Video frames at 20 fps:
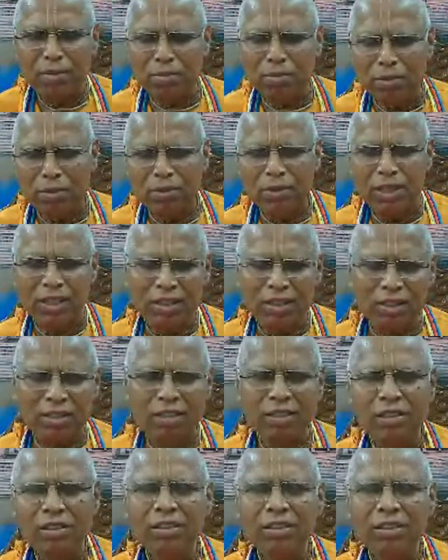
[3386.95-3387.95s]
of
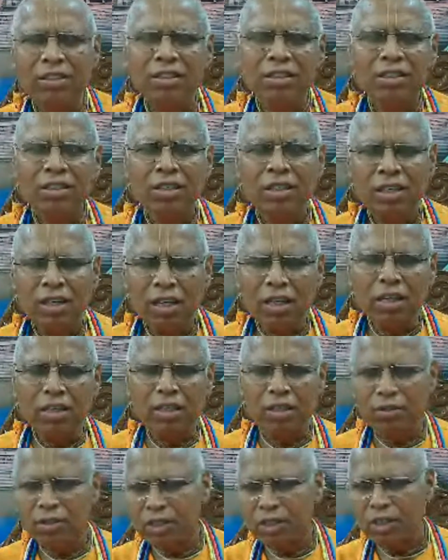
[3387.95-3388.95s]
Mahaprabhu,
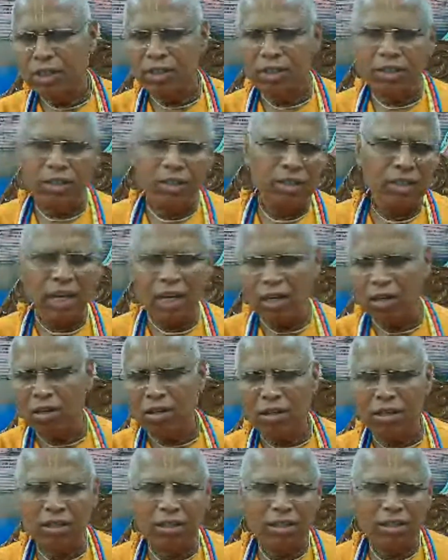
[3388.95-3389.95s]
and there was
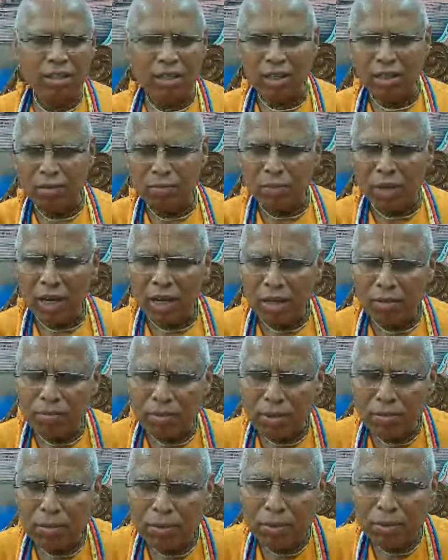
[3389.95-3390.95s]
a dialogue,
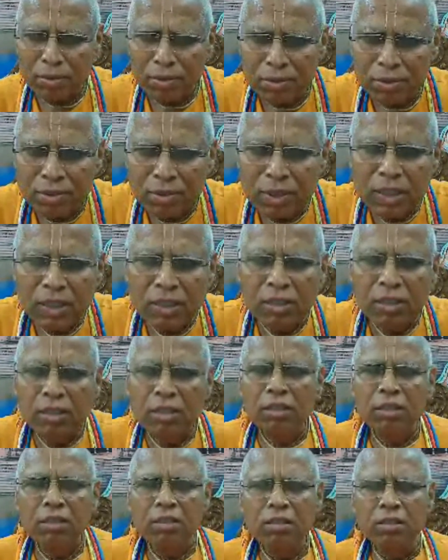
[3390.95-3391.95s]
and Mahaprabhu
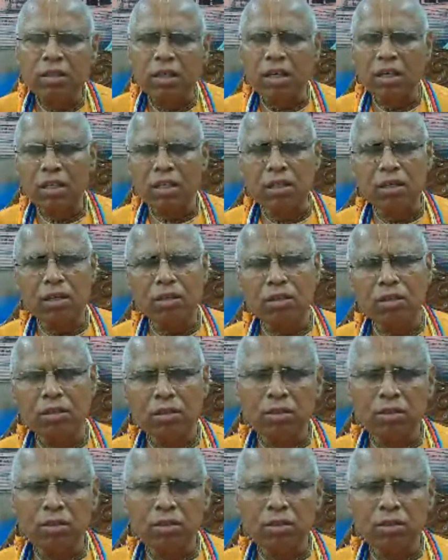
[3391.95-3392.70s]
said,